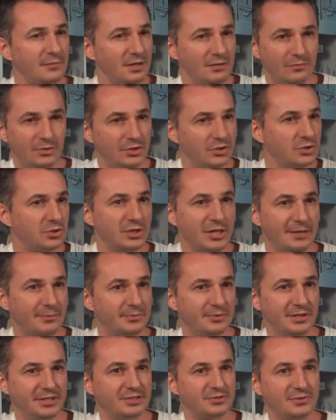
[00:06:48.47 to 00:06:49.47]
want to
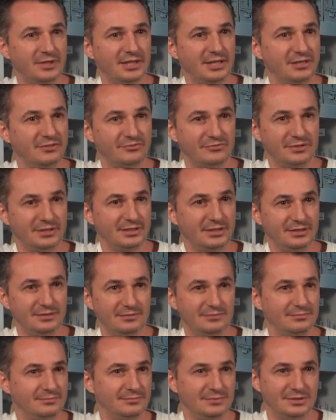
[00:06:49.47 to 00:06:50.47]
collaborate creatively,
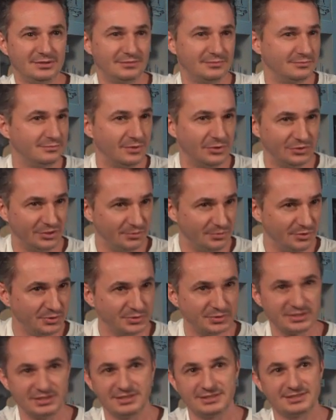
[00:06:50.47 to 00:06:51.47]
on the
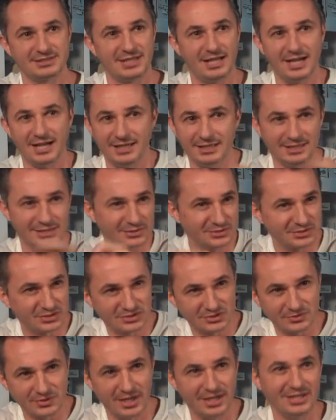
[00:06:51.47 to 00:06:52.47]
music side,
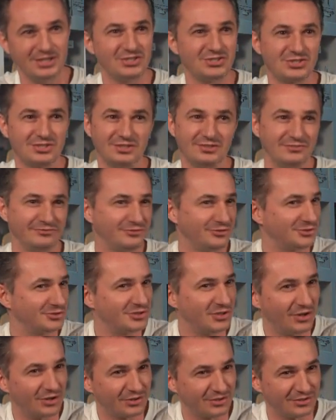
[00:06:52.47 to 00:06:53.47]
illustration,
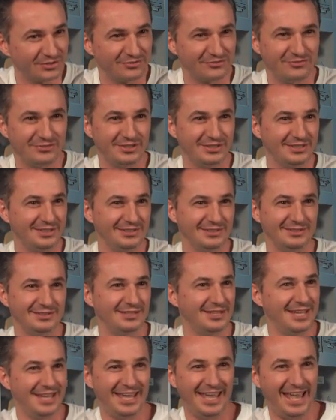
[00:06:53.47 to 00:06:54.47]
photography,
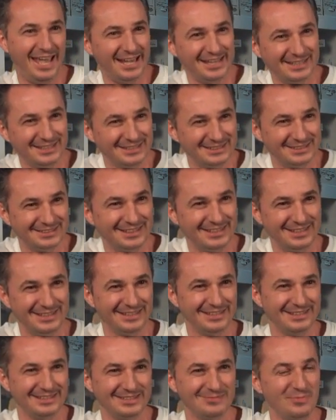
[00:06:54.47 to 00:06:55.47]

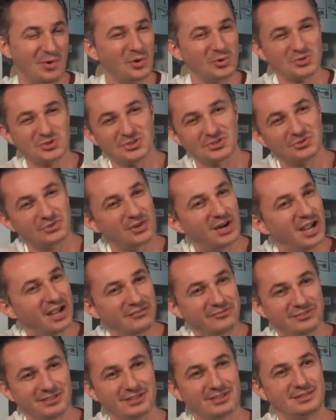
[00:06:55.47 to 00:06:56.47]
editing, motion
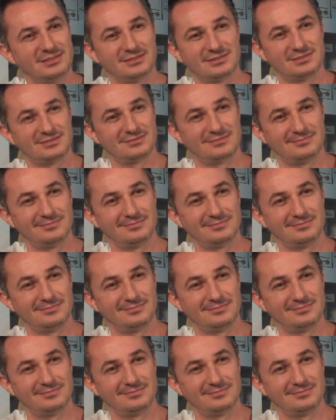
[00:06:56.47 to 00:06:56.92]
graphics,